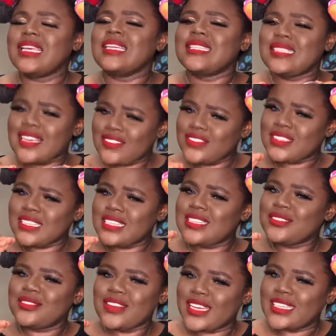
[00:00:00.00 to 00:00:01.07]
Definitely
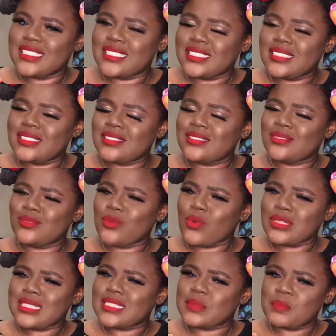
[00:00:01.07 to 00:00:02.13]
red. What
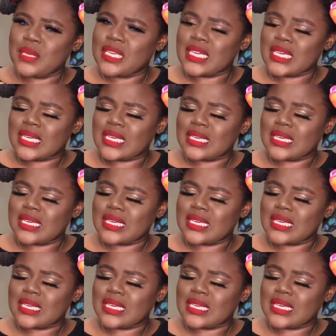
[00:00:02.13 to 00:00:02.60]
is pink?